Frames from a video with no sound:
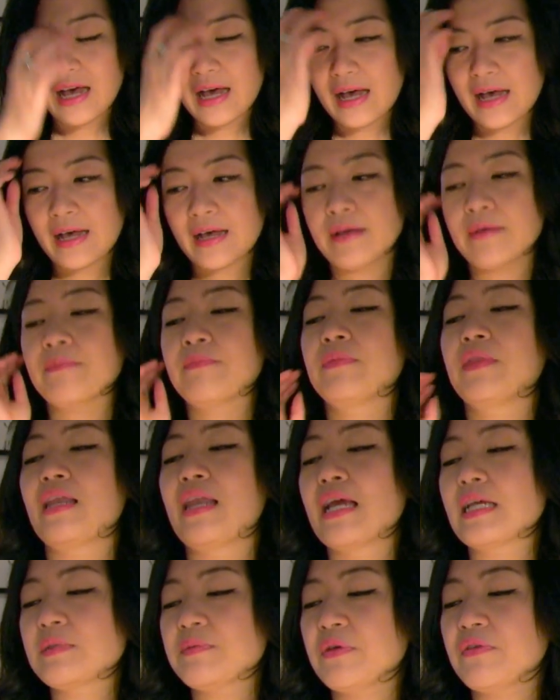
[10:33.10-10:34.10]
The
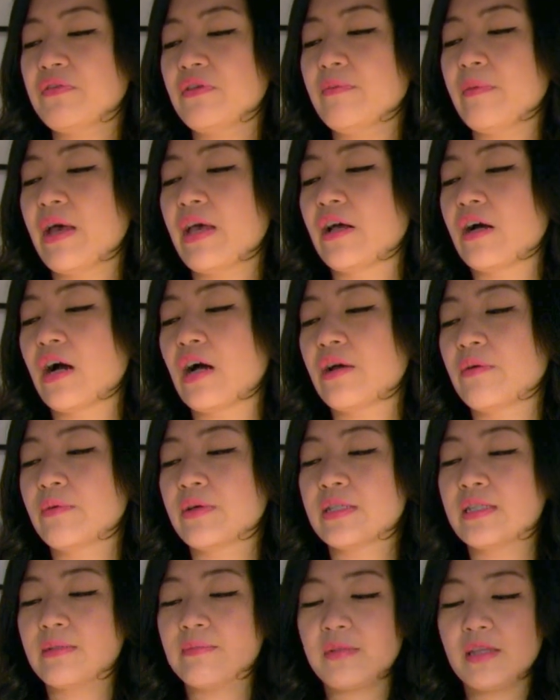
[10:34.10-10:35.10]
next perfume I got
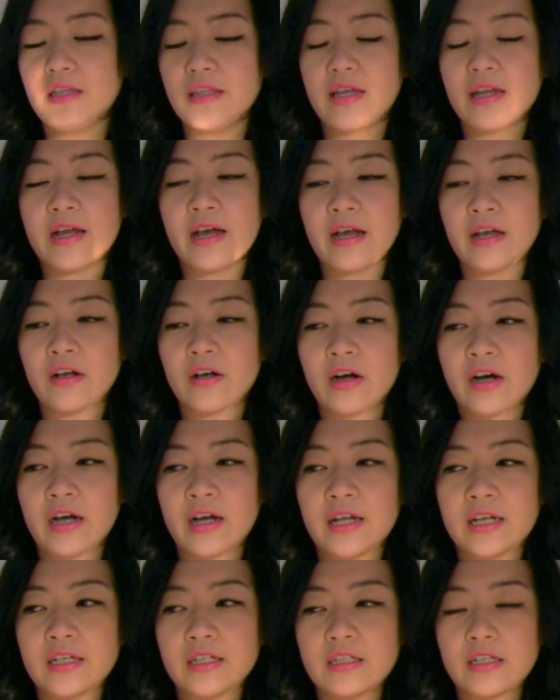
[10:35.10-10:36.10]
was something that I
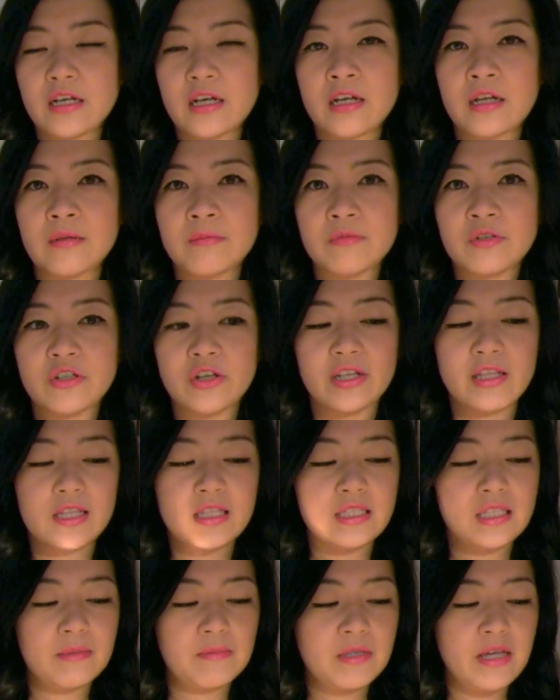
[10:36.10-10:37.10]
got during the
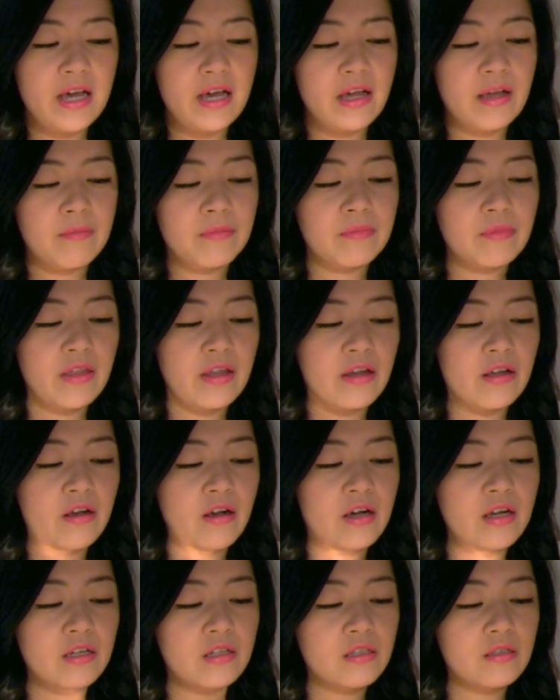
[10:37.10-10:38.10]
same time that I
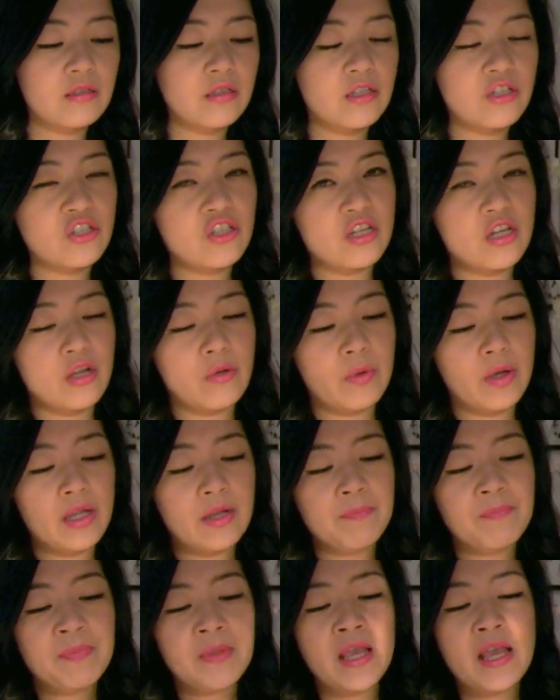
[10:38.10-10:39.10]
got the Chanel one,
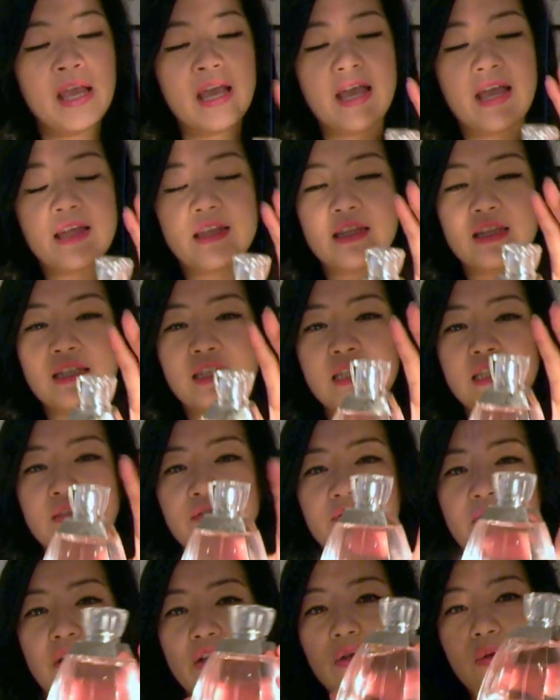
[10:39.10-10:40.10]
and this
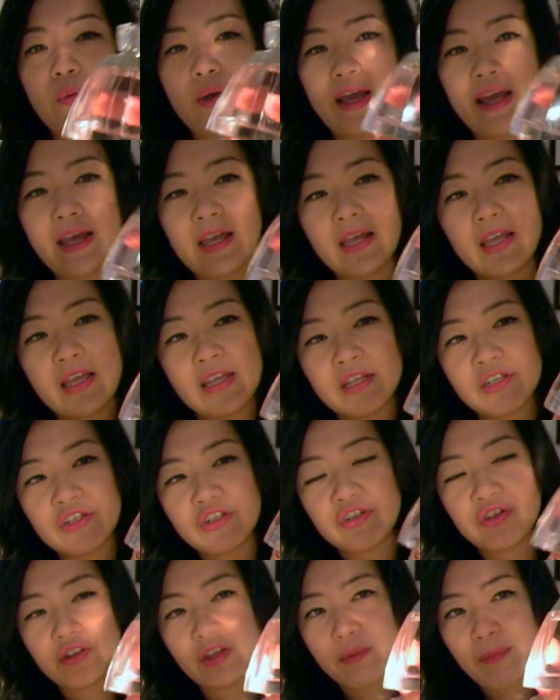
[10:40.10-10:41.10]
is Vera Wang in
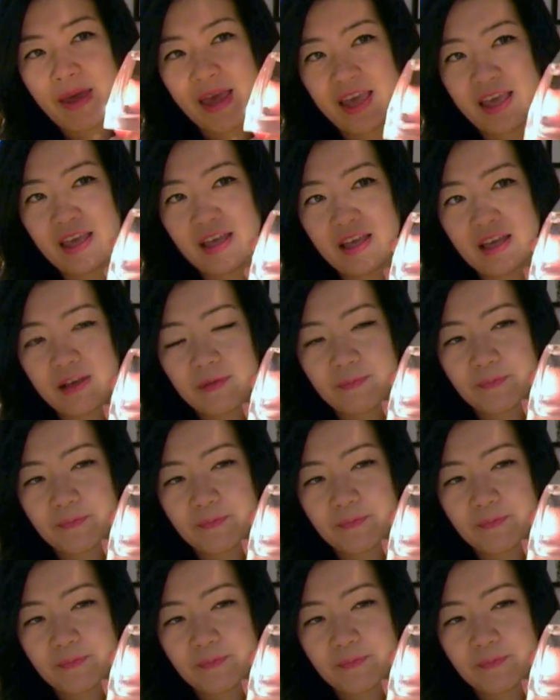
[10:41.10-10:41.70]
Truly Pink.